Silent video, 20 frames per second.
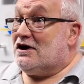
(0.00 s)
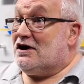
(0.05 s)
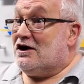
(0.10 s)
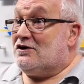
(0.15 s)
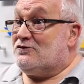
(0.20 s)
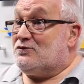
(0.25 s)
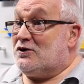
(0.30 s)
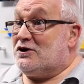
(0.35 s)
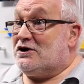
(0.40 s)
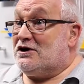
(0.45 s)

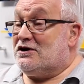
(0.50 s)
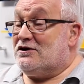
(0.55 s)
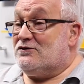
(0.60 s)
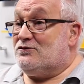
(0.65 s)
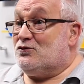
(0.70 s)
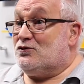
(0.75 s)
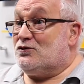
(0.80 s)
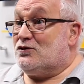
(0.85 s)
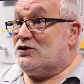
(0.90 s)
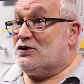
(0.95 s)
I've been
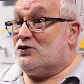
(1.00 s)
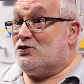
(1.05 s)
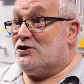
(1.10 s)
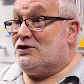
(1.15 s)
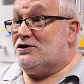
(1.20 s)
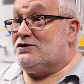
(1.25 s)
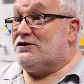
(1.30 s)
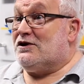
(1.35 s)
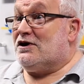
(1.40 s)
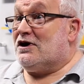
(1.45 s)
given the
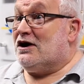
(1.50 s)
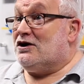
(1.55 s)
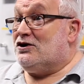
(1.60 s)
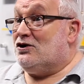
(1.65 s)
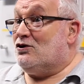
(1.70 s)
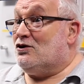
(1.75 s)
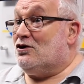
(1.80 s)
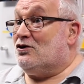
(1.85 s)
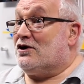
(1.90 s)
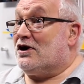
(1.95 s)
word that I
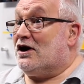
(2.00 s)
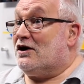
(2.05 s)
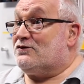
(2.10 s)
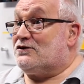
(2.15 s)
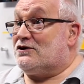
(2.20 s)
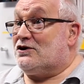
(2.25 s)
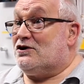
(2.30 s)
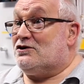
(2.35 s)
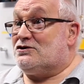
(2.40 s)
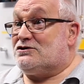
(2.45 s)
no longer have
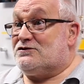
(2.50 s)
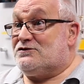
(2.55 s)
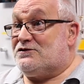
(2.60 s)
to go to